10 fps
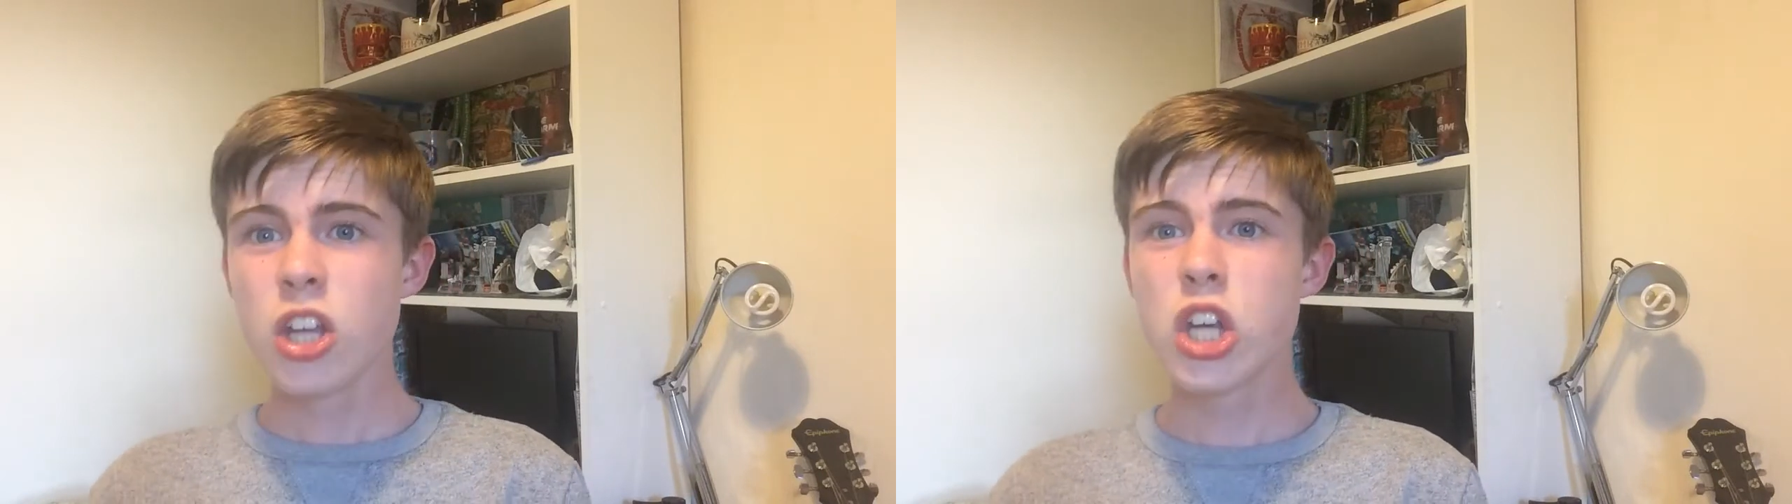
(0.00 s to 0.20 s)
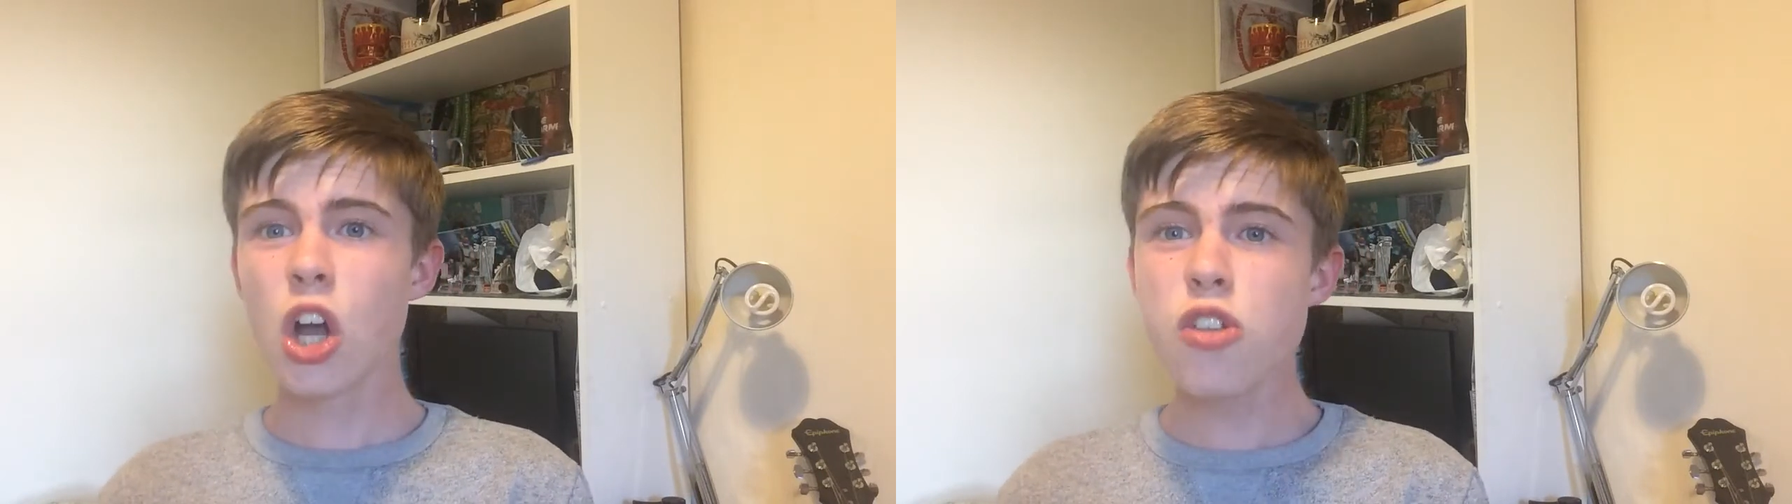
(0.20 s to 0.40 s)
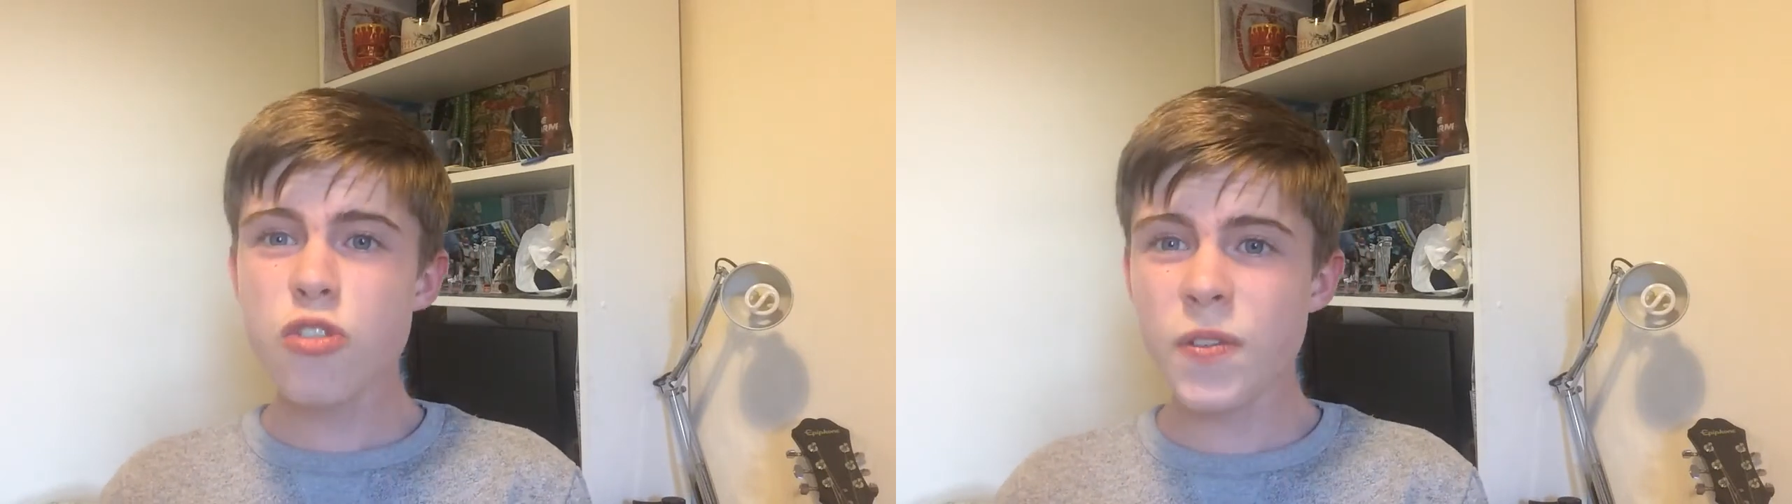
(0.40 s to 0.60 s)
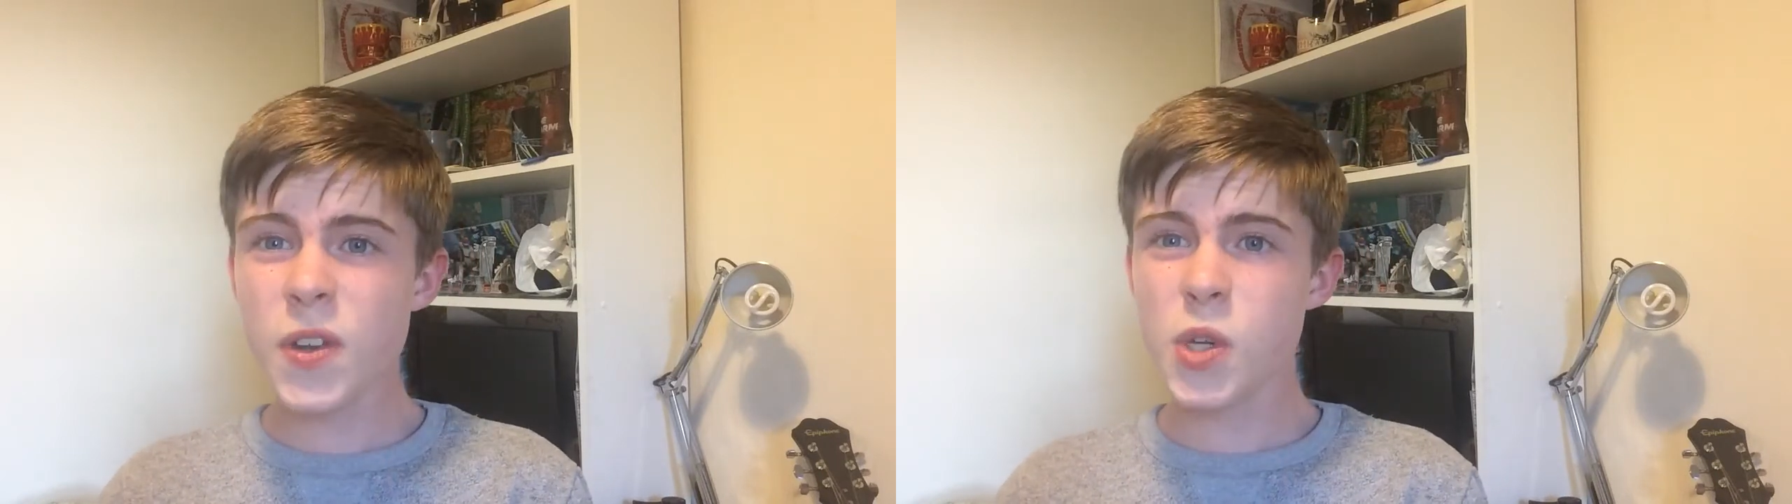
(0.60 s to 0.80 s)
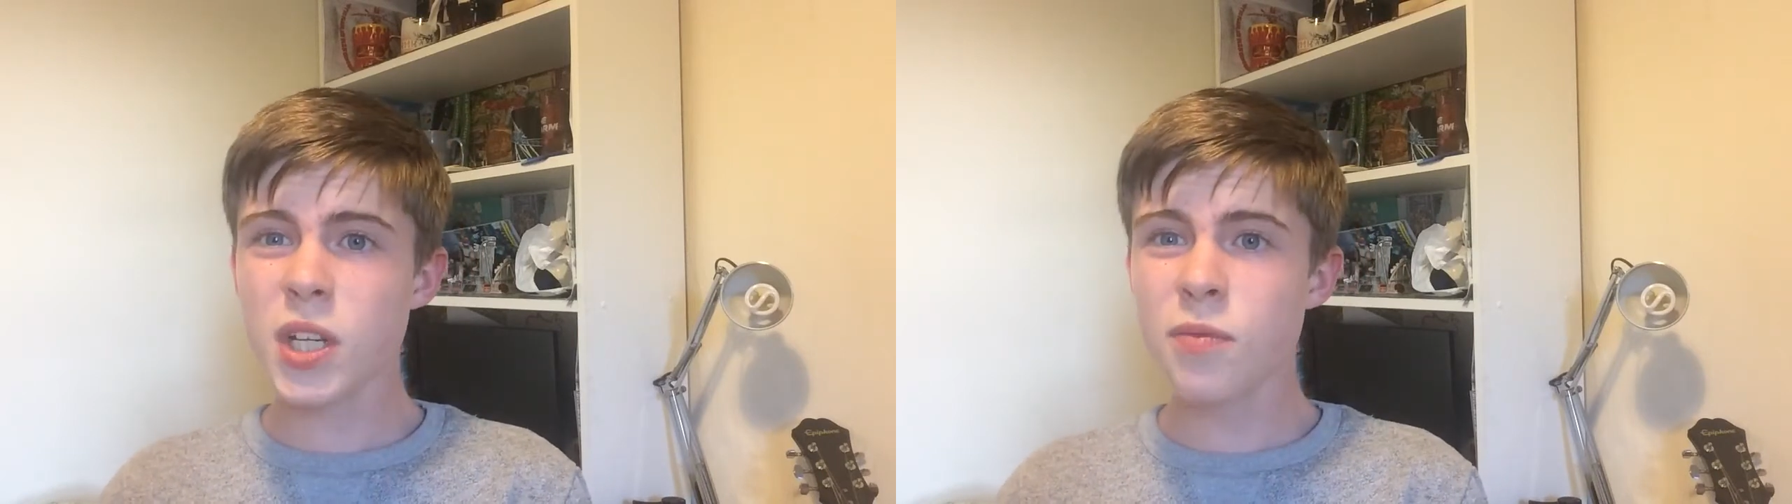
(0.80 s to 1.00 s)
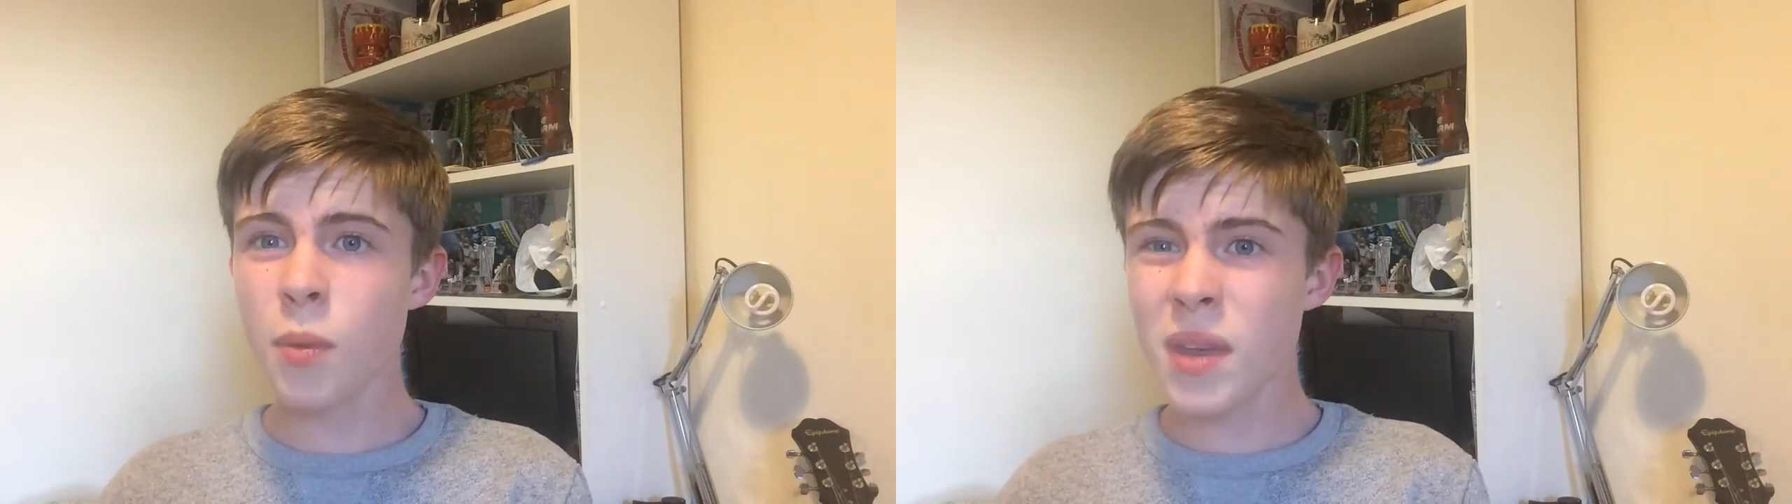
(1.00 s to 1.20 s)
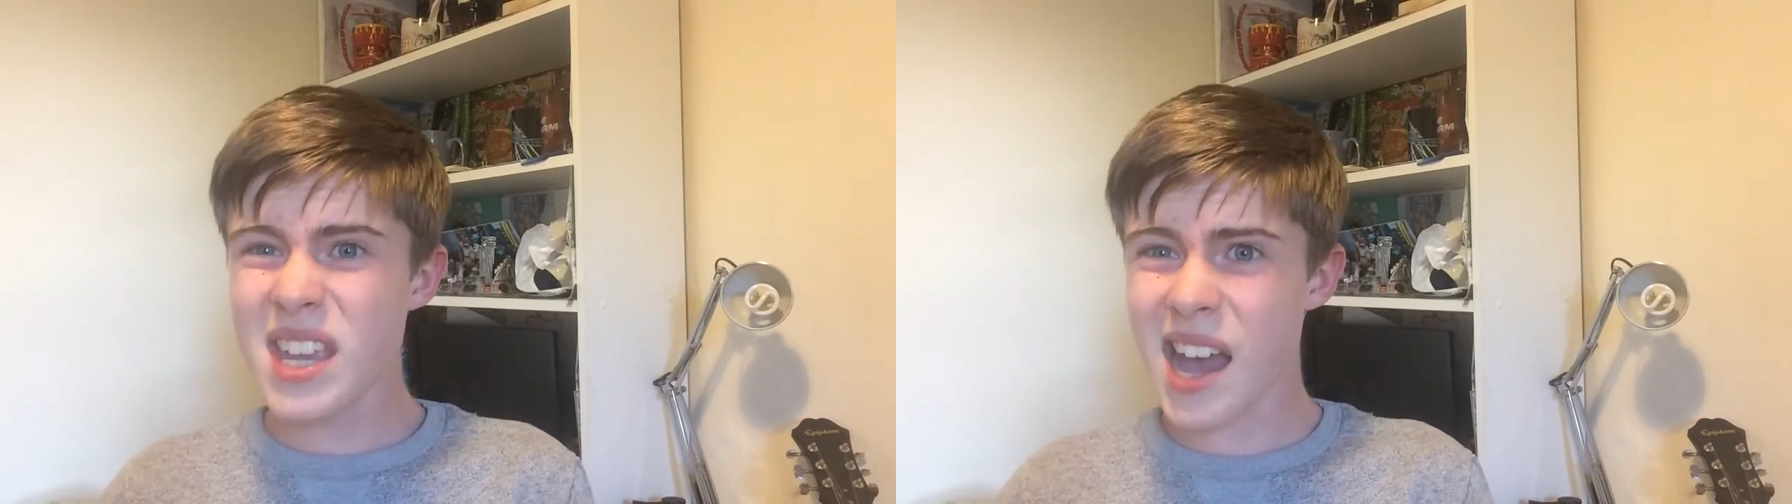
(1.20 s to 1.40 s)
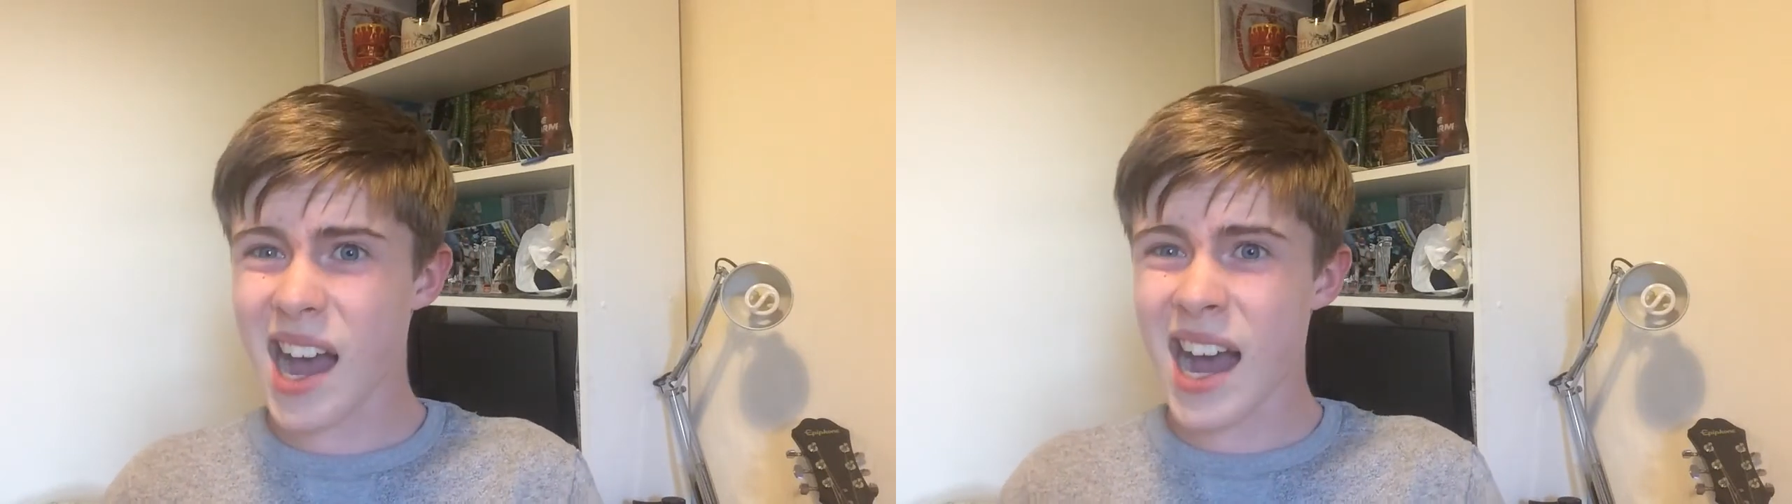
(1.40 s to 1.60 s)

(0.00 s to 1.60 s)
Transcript: Controversially for me,